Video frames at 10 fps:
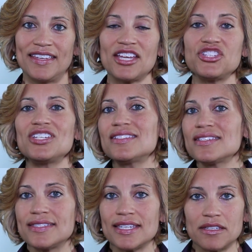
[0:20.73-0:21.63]
Now,
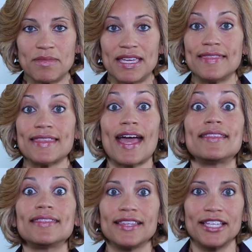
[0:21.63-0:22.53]
Jesus didn't mean
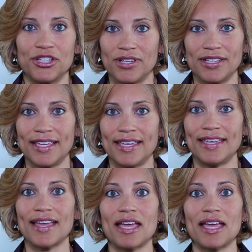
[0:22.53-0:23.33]
that literally.